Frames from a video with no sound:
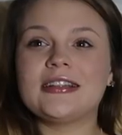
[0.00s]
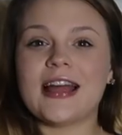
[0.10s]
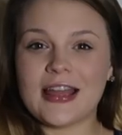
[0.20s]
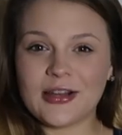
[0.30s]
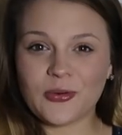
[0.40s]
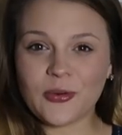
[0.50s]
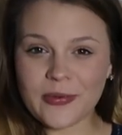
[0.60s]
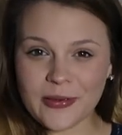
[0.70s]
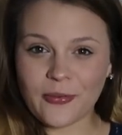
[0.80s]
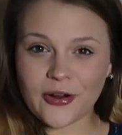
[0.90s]
that it will
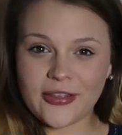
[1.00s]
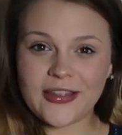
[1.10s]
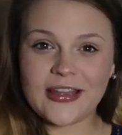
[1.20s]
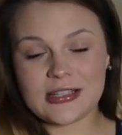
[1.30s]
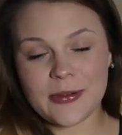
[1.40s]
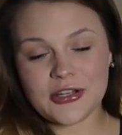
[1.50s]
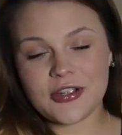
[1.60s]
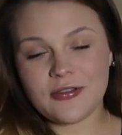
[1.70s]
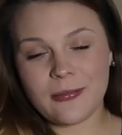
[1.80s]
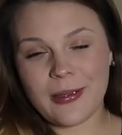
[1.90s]
be worth it,
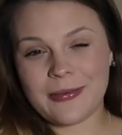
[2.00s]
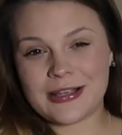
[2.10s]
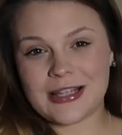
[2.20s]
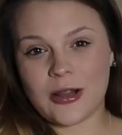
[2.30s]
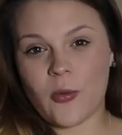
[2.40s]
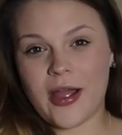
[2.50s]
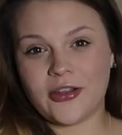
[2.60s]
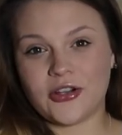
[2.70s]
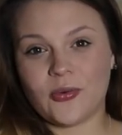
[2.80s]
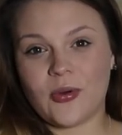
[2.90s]
especially if the baby is like
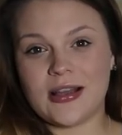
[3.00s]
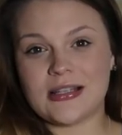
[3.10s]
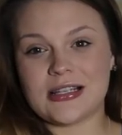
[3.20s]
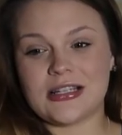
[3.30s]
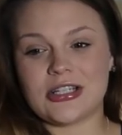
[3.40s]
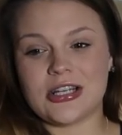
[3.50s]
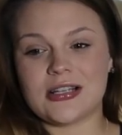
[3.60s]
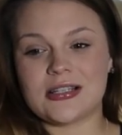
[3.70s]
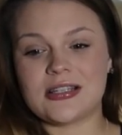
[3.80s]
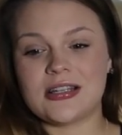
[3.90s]
Wilder was and
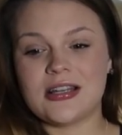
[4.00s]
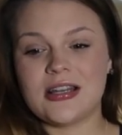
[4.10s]
just